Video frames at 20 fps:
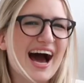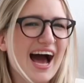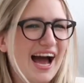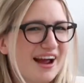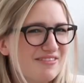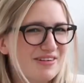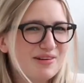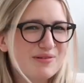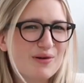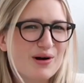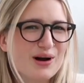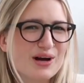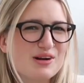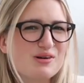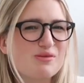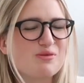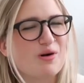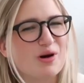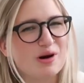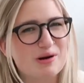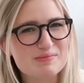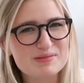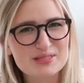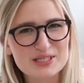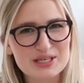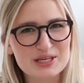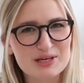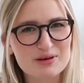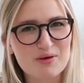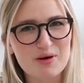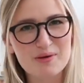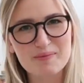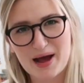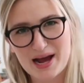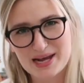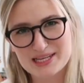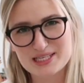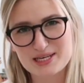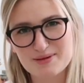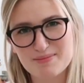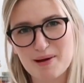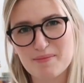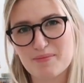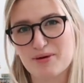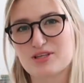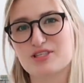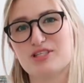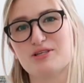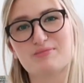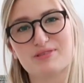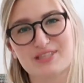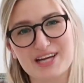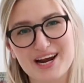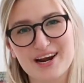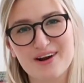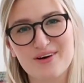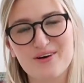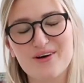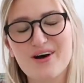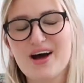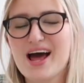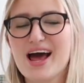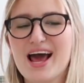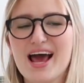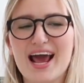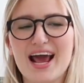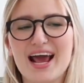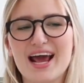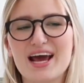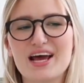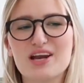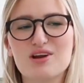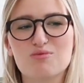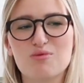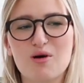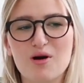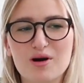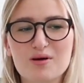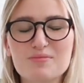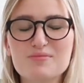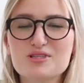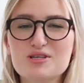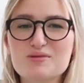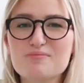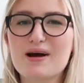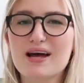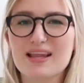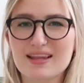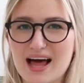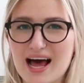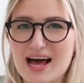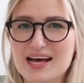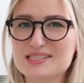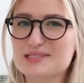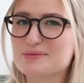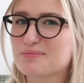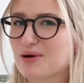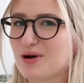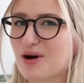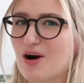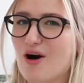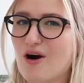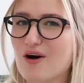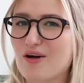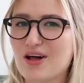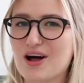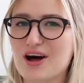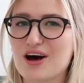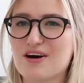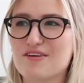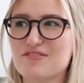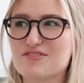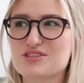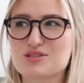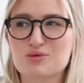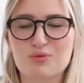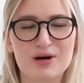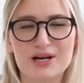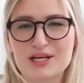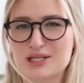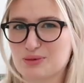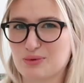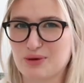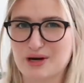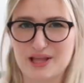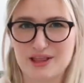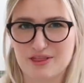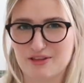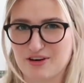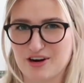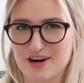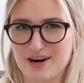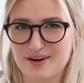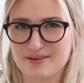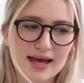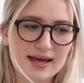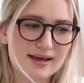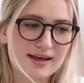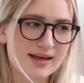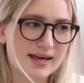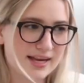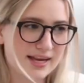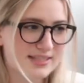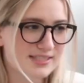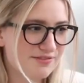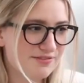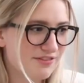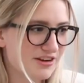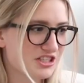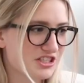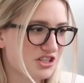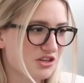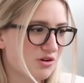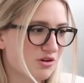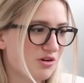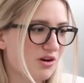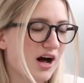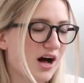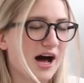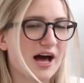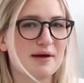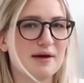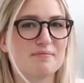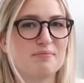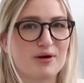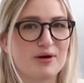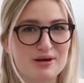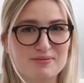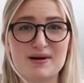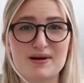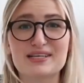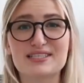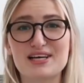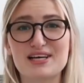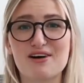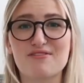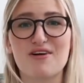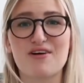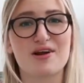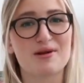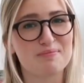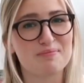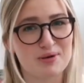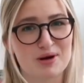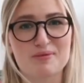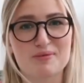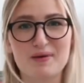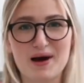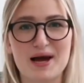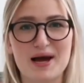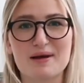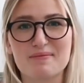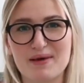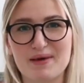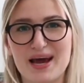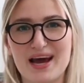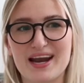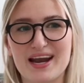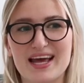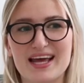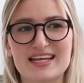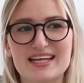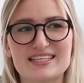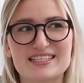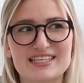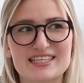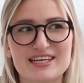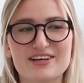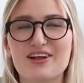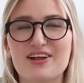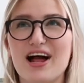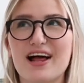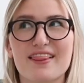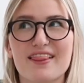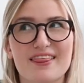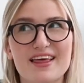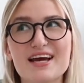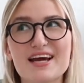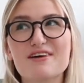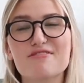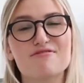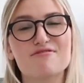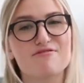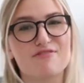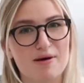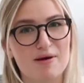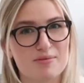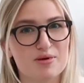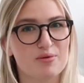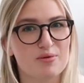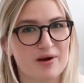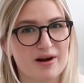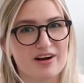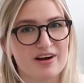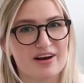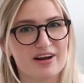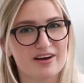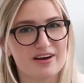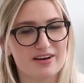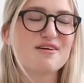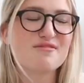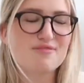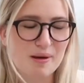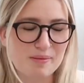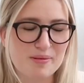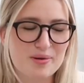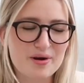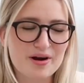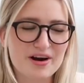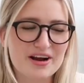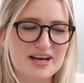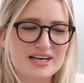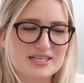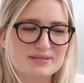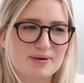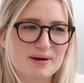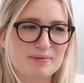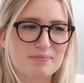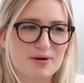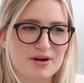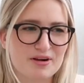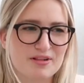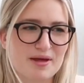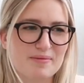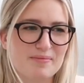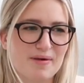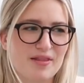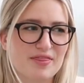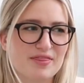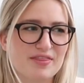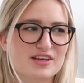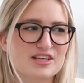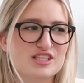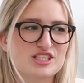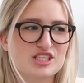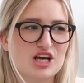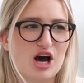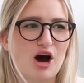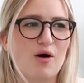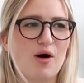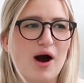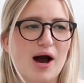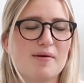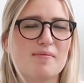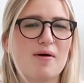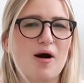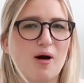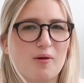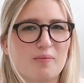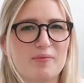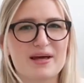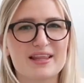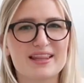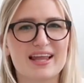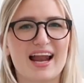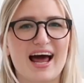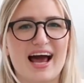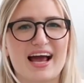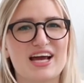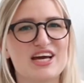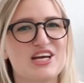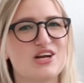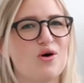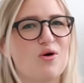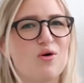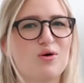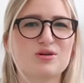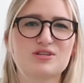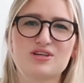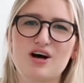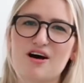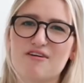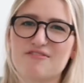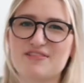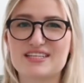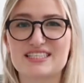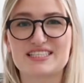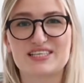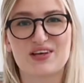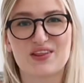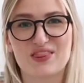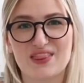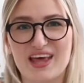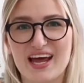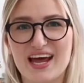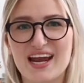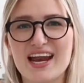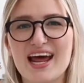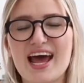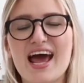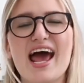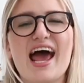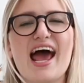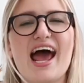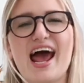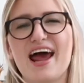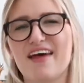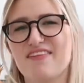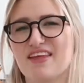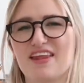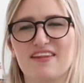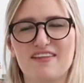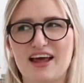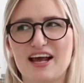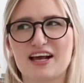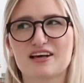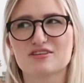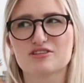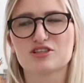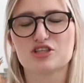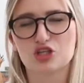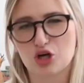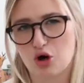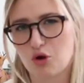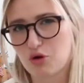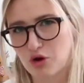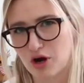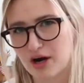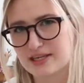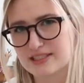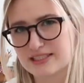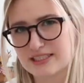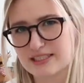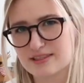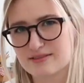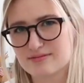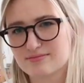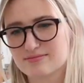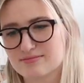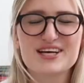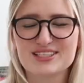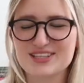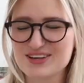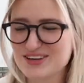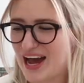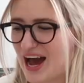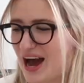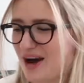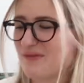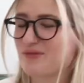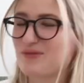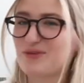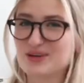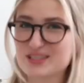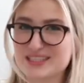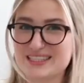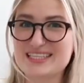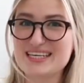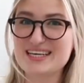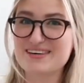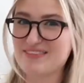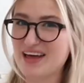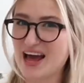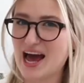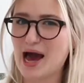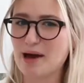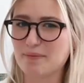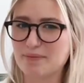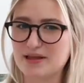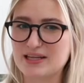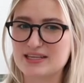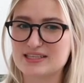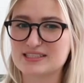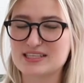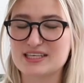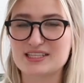Hi everyone, welcome to or back to my booktube channel and welcome to my last book haul of 2023. It is official, I'm putting myself on a book buying ban until I think February. February is my birthday month, so I'm hoping that I can hold off until then and then like go crazy. So yeah, we'll see if that happens.